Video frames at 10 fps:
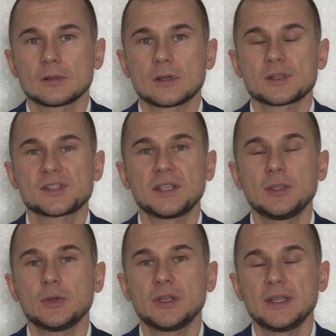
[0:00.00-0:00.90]

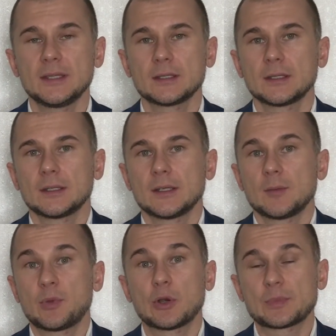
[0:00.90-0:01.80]
security
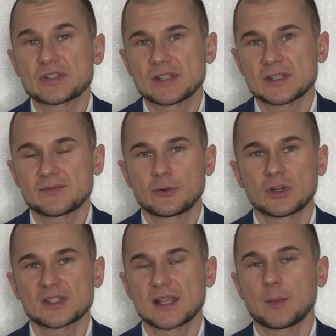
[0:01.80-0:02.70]
purposes, for
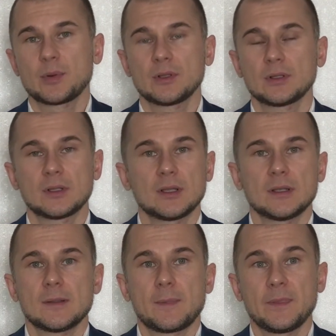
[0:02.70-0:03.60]
example,
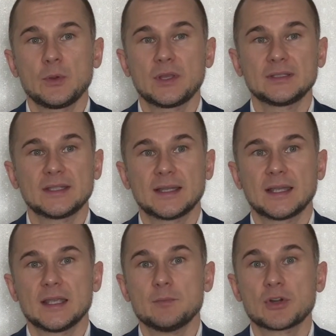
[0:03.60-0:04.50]
during the
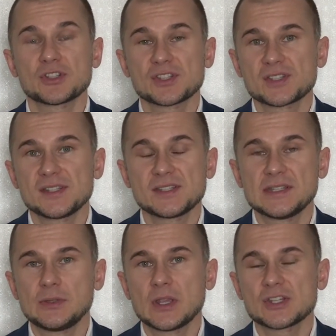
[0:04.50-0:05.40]
emergency
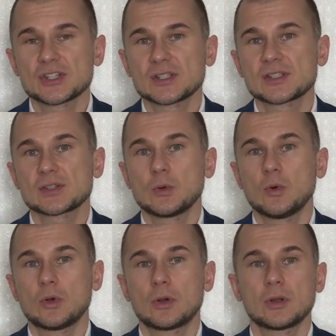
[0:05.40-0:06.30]
situations
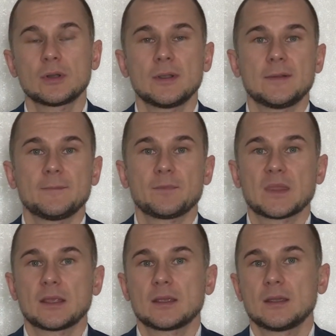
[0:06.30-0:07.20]
or
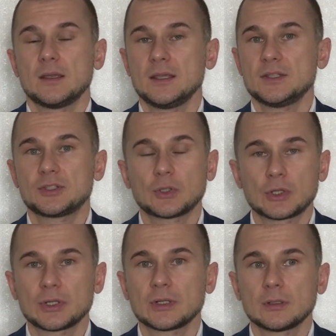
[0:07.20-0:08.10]

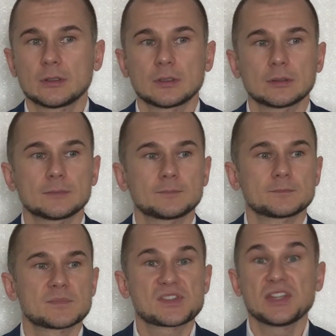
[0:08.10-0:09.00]
internal
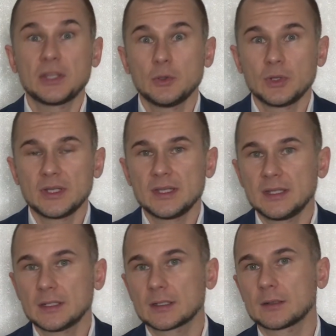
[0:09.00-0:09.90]

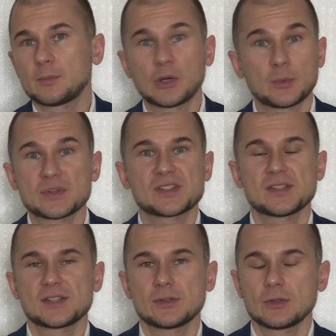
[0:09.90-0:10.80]
security
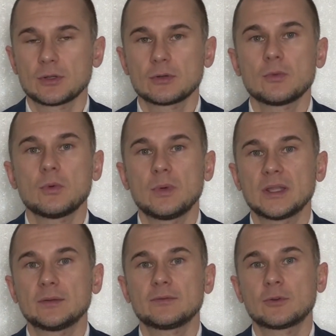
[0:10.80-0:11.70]
purposes, you know,
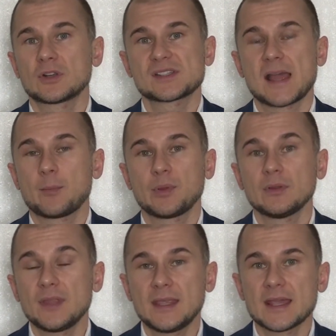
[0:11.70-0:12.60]
when, for example,
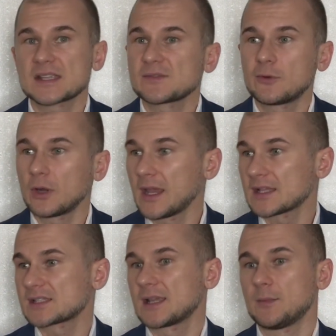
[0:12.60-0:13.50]
the guest
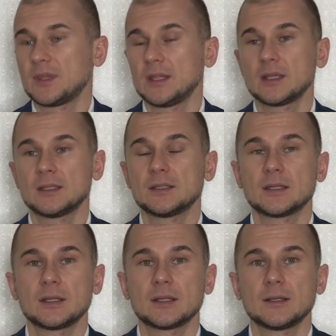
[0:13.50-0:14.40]
forgets something in
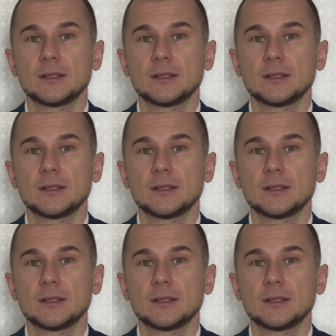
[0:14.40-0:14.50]
the